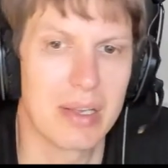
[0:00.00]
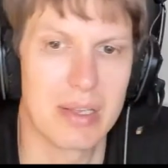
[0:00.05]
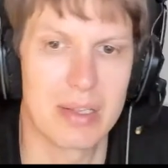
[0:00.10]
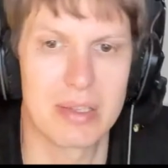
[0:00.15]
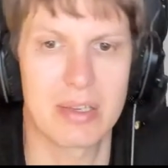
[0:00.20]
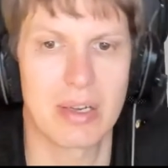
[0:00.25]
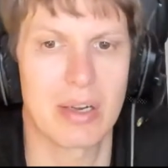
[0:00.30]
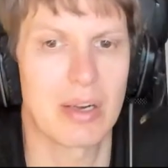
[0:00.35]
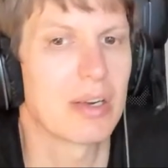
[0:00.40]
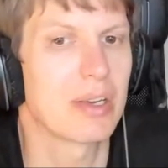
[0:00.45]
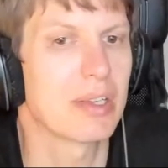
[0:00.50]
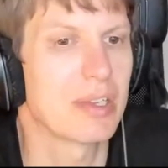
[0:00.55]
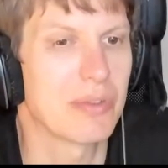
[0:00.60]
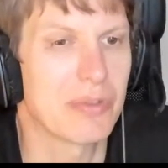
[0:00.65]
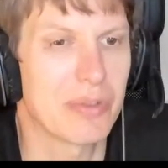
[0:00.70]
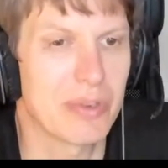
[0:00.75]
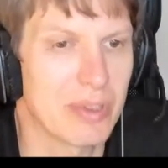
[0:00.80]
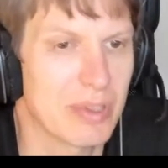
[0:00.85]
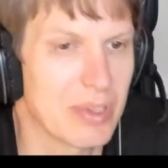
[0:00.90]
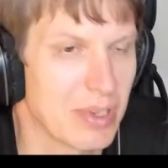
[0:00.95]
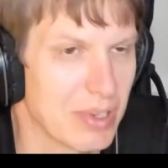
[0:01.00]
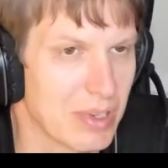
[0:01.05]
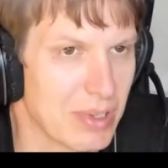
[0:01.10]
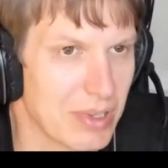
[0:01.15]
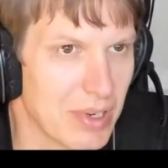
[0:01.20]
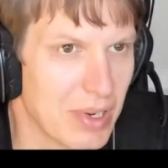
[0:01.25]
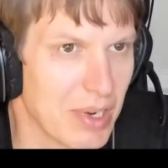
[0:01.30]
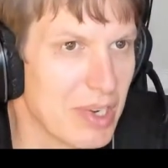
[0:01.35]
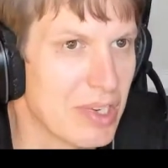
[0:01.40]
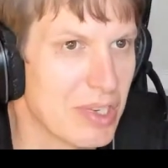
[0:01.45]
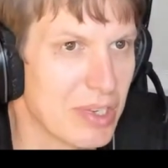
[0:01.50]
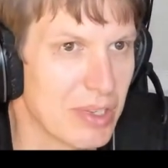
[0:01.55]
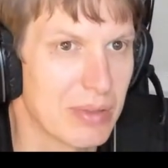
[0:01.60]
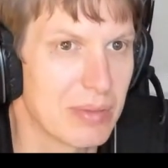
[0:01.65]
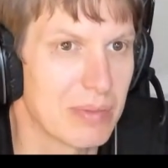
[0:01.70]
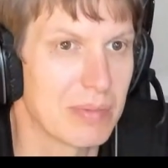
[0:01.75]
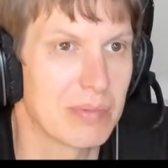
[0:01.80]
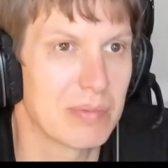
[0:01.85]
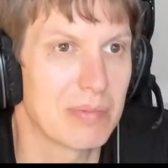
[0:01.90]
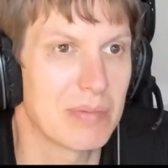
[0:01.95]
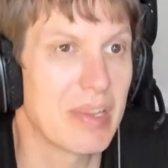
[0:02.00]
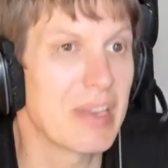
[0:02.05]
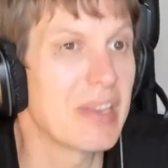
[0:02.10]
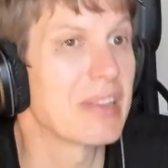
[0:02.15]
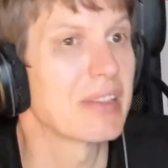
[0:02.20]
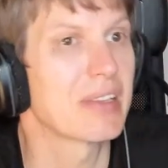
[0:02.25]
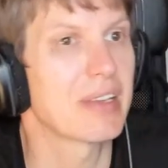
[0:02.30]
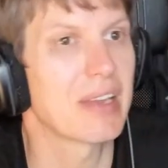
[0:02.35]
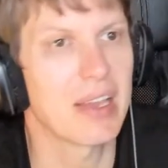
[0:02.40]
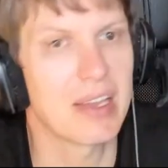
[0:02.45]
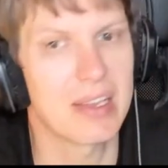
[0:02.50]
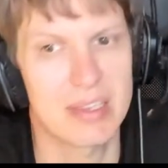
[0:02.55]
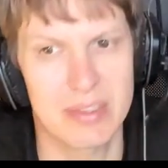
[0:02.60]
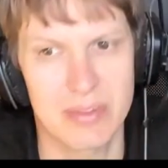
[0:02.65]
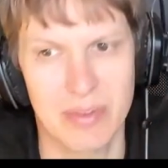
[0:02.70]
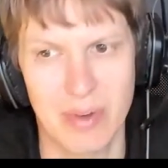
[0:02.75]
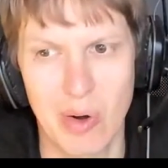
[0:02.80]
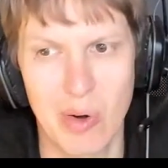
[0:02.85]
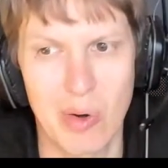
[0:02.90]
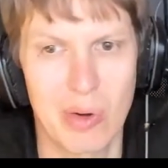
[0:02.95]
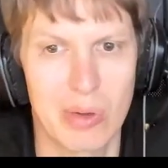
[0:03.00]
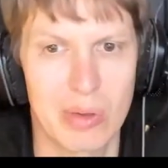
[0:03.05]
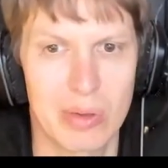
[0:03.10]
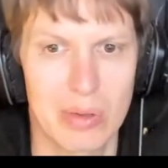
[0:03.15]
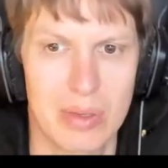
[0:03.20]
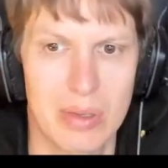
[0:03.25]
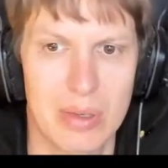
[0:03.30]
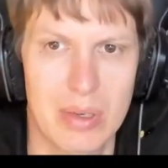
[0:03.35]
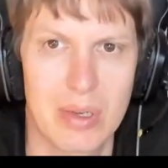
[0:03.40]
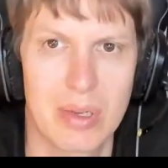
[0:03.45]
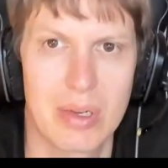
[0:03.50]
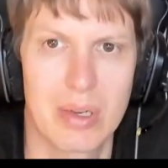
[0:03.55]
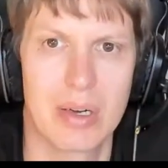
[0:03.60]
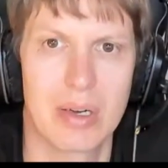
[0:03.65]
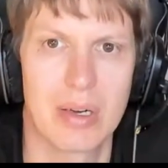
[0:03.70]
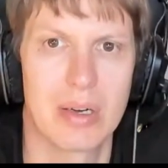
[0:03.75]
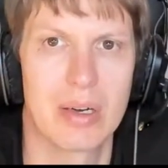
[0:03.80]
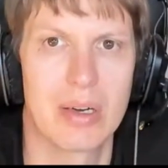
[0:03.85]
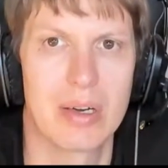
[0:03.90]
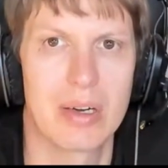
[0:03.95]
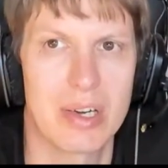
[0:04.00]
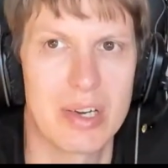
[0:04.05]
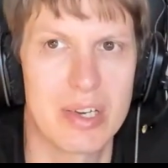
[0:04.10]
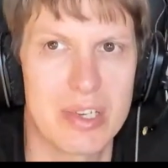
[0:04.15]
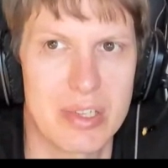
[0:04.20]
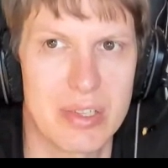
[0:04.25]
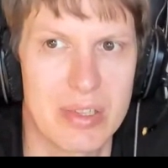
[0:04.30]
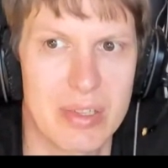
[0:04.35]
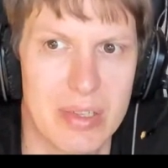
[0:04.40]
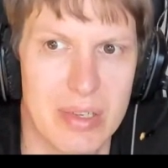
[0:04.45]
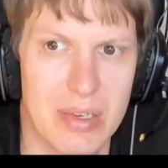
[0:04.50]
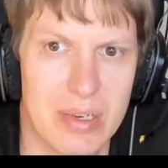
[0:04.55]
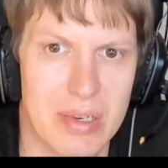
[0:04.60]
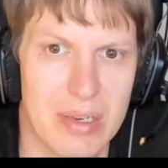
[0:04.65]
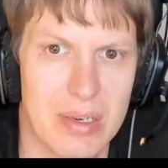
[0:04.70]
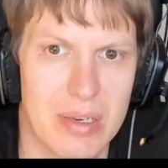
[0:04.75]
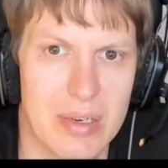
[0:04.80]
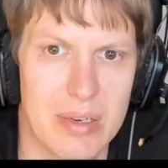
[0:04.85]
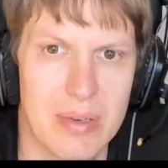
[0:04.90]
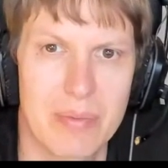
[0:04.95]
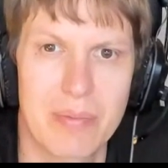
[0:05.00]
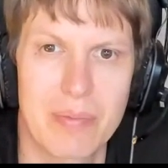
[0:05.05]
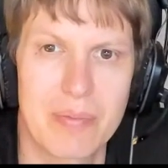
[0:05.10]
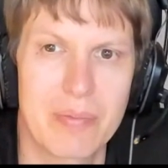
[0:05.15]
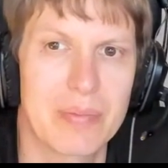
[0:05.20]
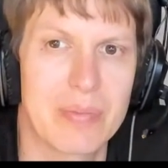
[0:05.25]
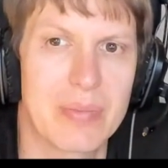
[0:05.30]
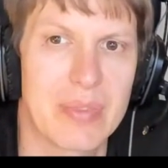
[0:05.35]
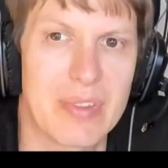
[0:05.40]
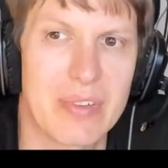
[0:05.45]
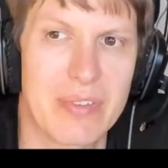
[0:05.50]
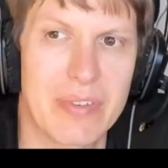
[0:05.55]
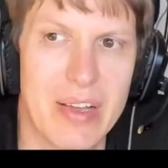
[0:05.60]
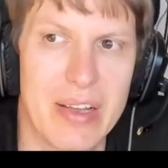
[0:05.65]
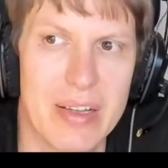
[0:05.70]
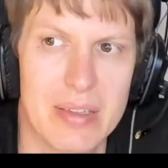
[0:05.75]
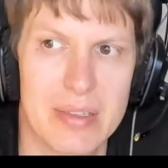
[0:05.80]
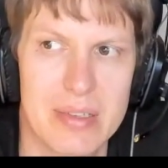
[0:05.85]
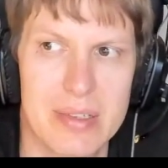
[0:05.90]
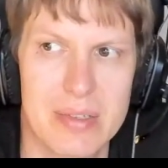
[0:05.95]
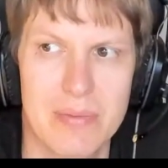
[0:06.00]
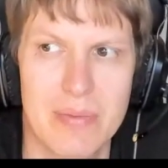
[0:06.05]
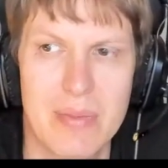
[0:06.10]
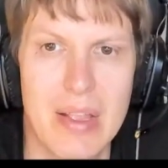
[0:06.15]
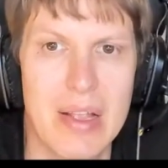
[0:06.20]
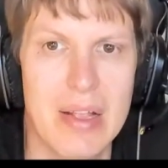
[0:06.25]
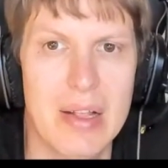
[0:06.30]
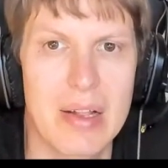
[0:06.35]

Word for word: entirely different uh, region in case the whole uh, region uh, mm, fails.